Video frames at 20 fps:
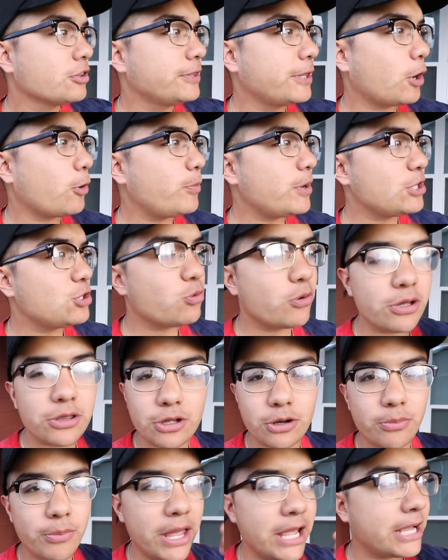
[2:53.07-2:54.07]
they'll be
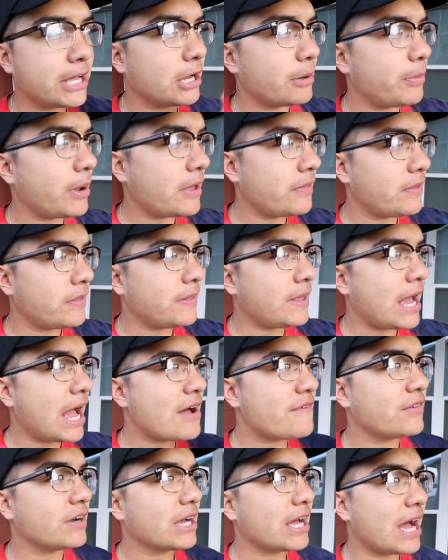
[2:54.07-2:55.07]
doing their makeup and then they
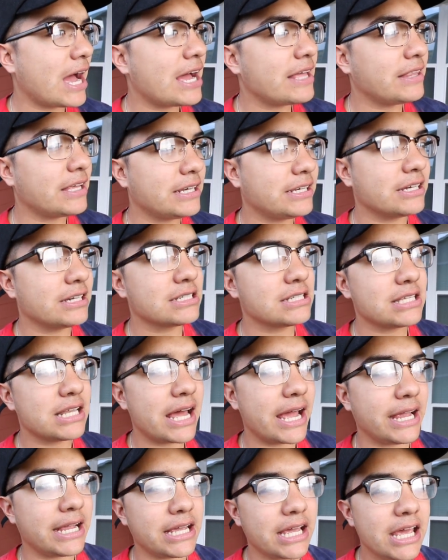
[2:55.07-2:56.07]
have a guy that does
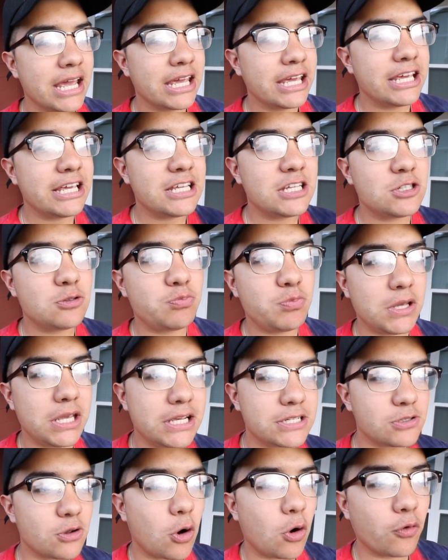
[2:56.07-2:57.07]
like, he
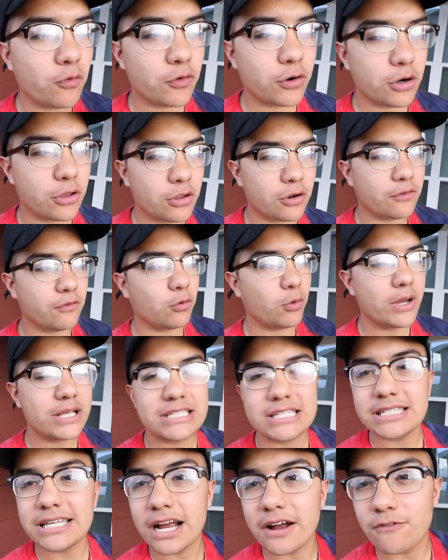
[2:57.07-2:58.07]
speaks over their
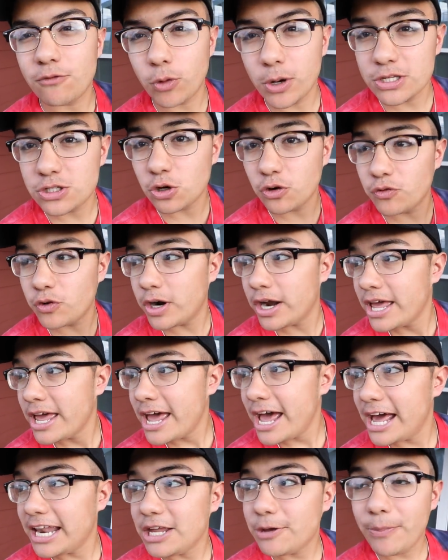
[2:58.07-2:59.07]
voice. It's like a voiceover
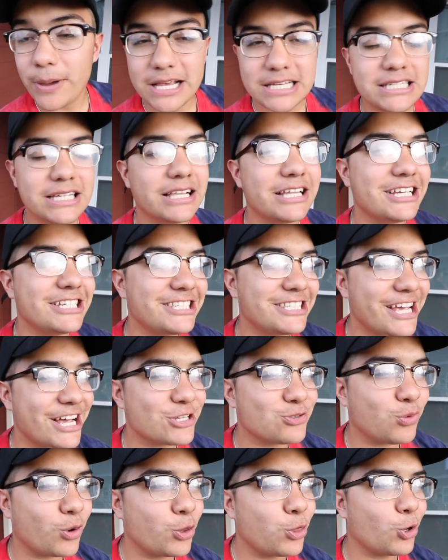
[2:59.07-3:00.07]
and he basically
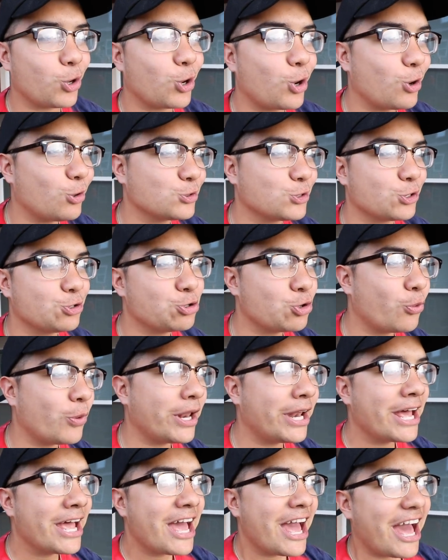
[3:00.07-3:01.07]
says what the girls are
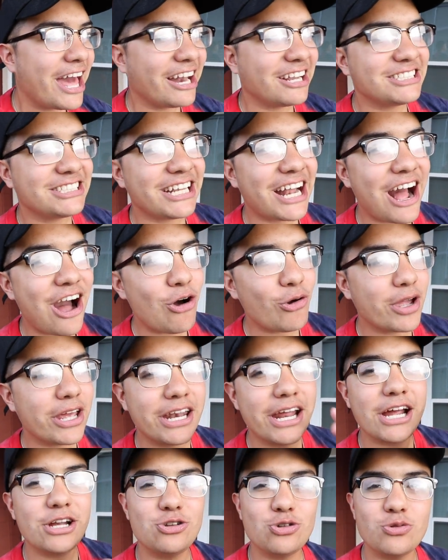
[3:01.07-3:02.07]
doing. And I said, how
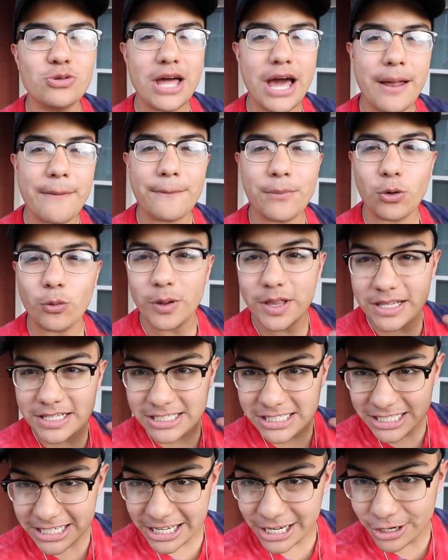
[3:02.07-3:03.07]
can I do that but with
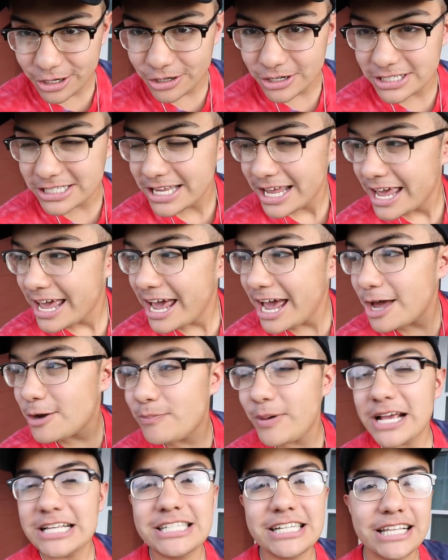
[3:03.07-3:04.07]
sneakers?
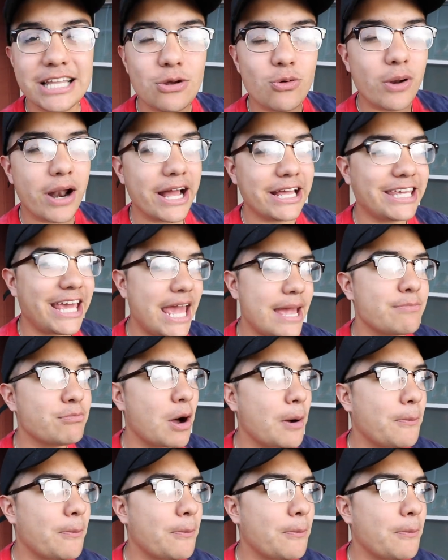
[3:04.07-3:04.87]
And basically what I came